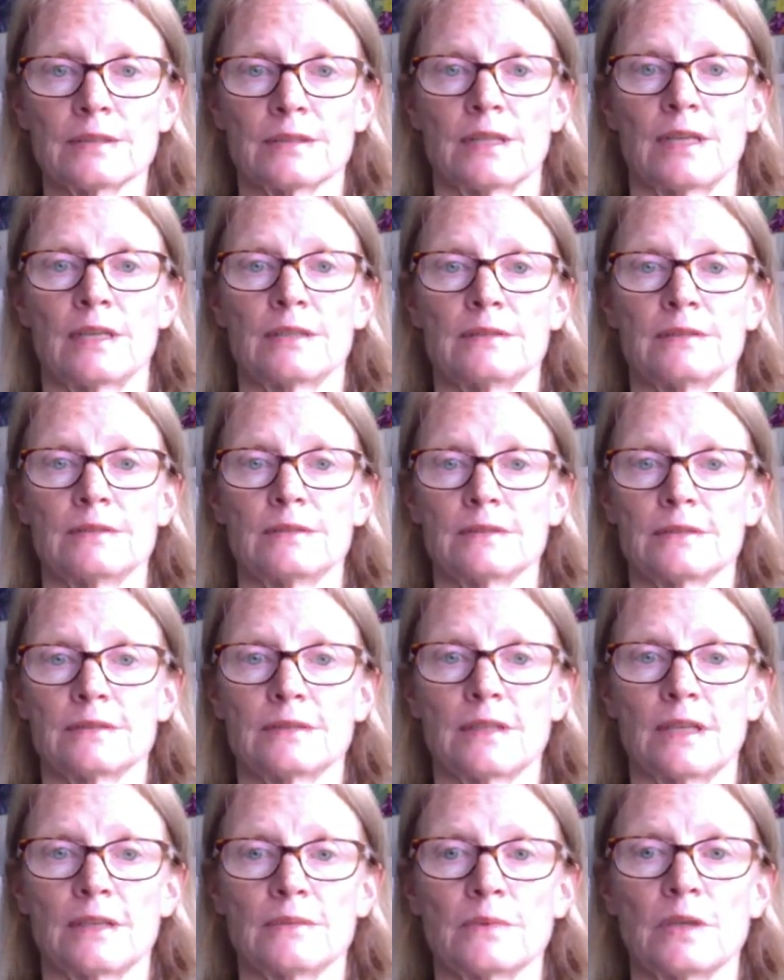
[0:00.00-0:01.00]
And
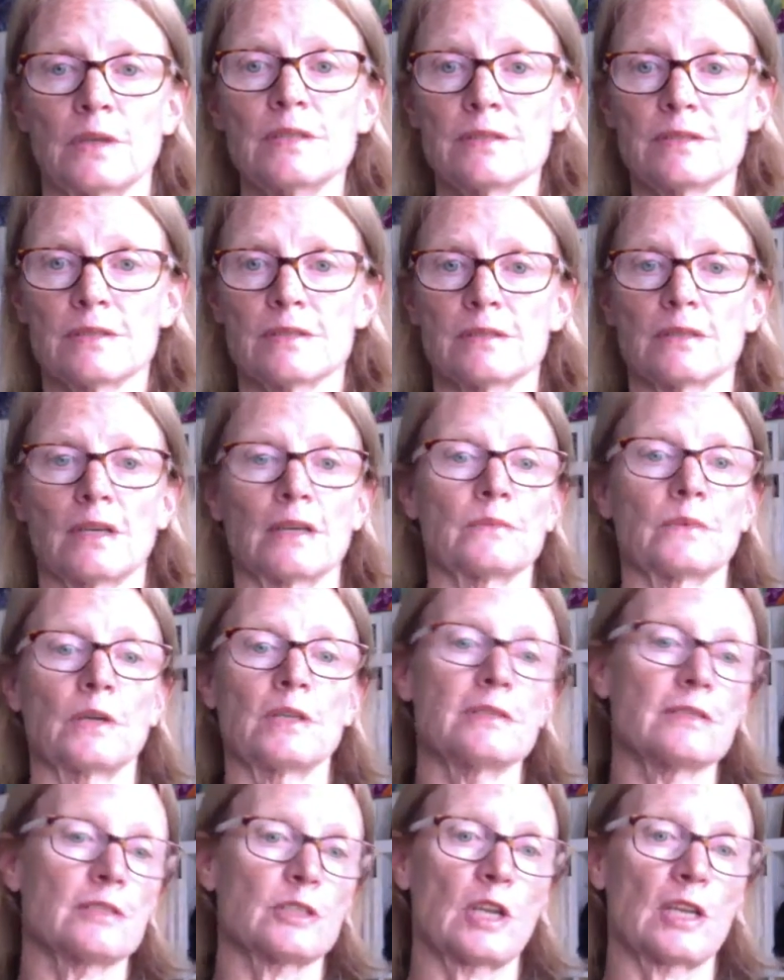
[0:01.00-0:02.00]
I won't
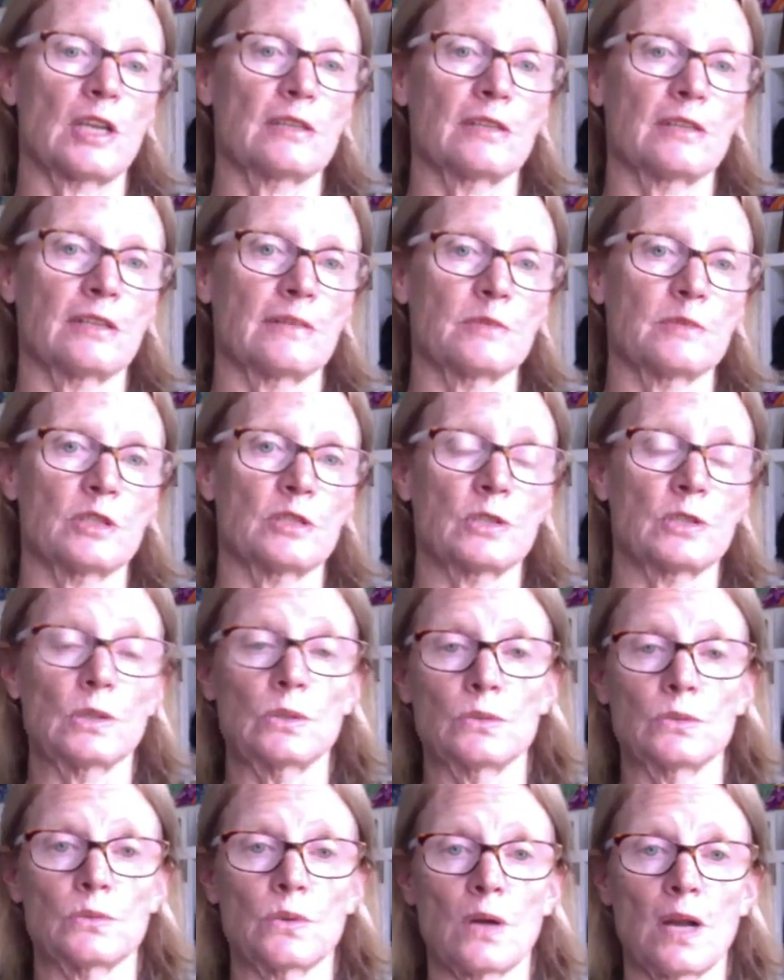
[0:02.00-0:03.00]
say that I'm just a
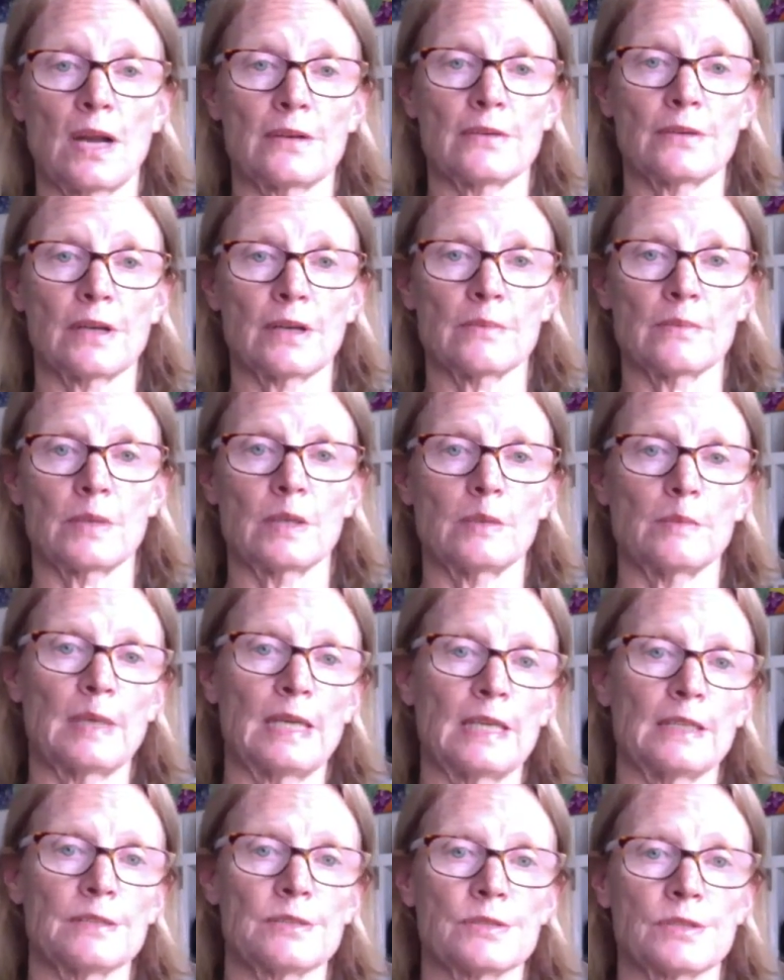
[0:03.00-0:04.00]
good rider and I'm well
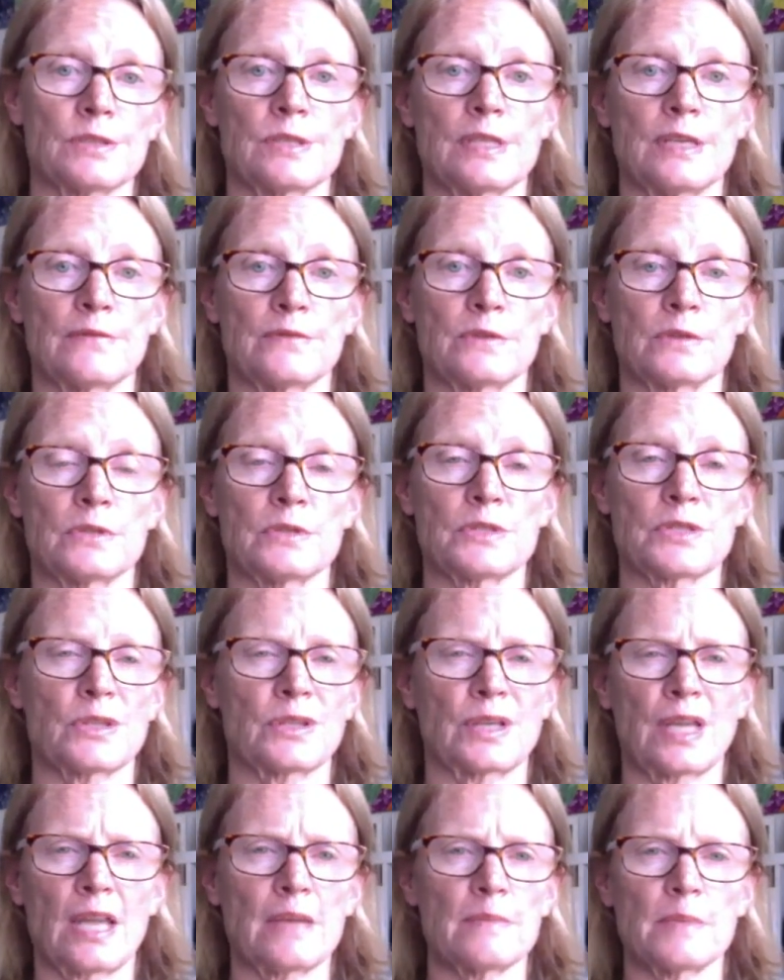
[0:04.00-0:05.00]
balanced and therefore it's
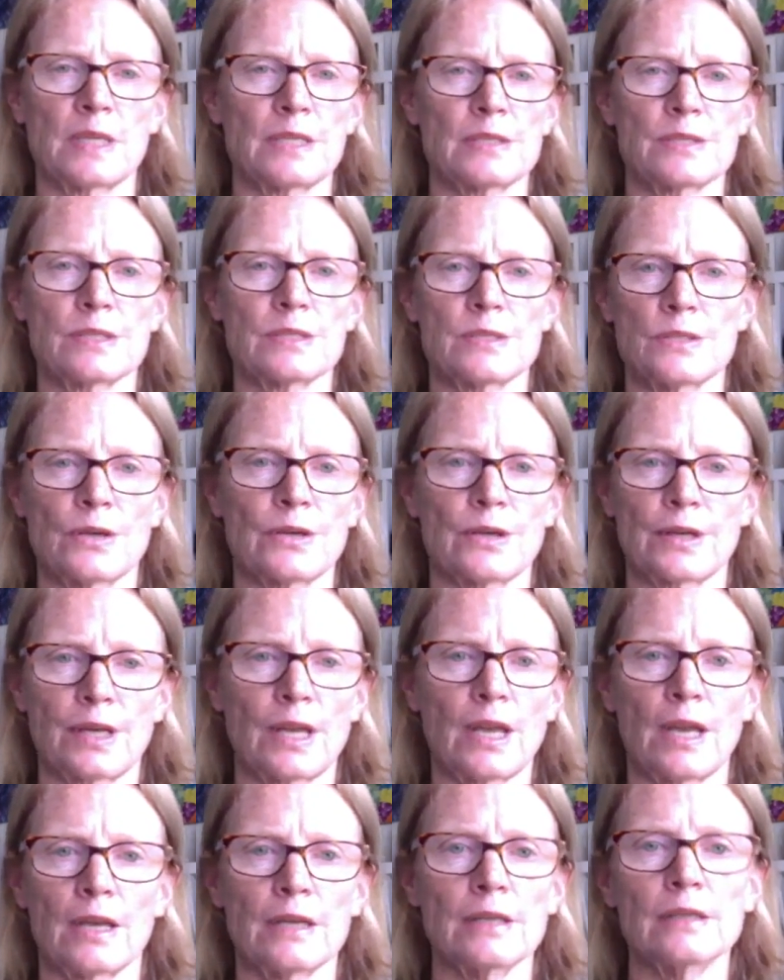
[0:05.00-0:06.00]
okay, because it's not
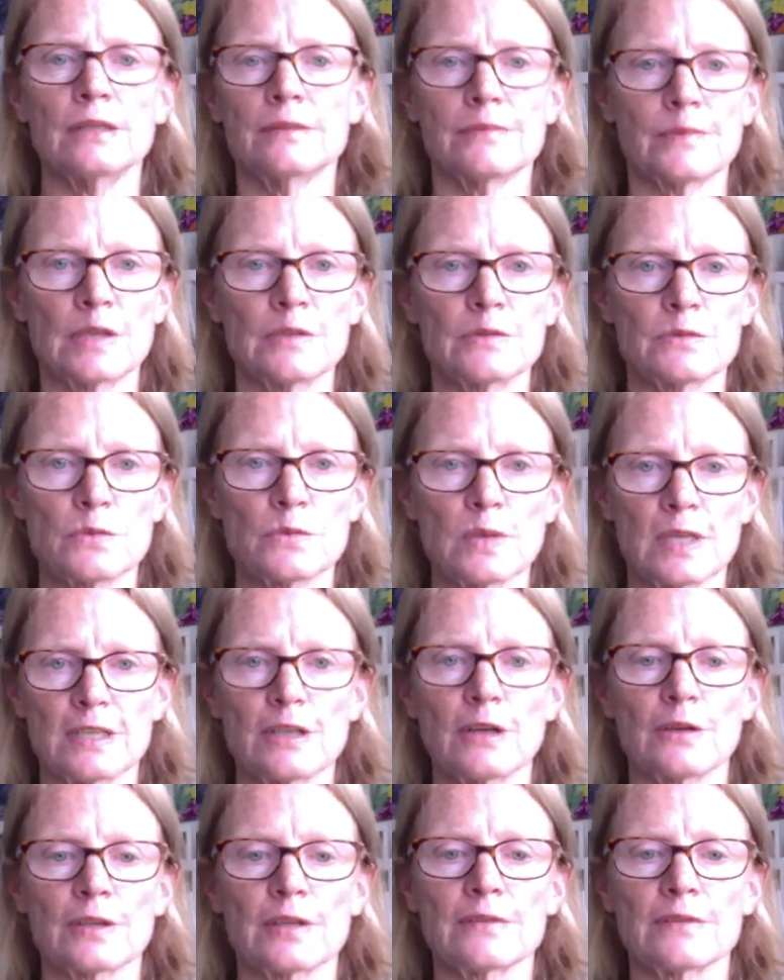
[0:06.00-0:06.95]
okay. It's really not.